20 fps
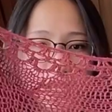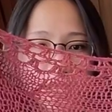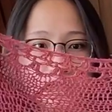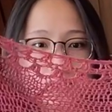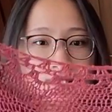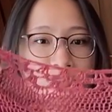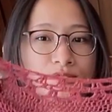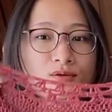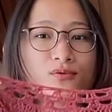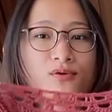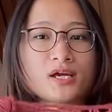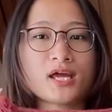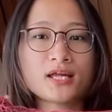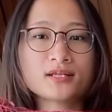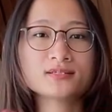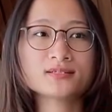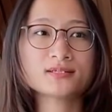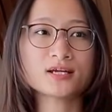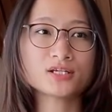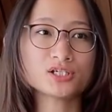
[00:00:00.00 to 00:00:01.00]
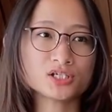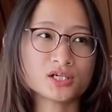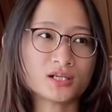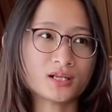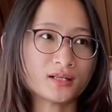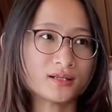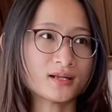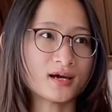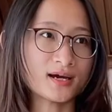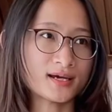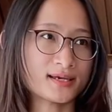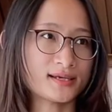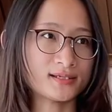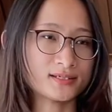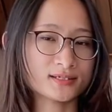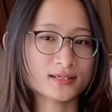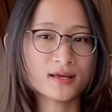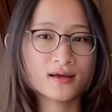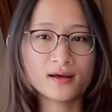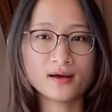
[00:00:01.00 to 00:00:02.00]
It creates such a
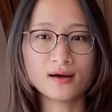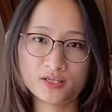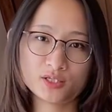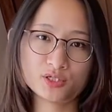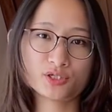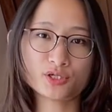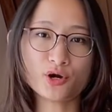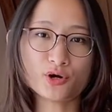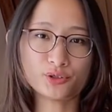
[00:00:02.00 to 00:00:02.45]
nice fit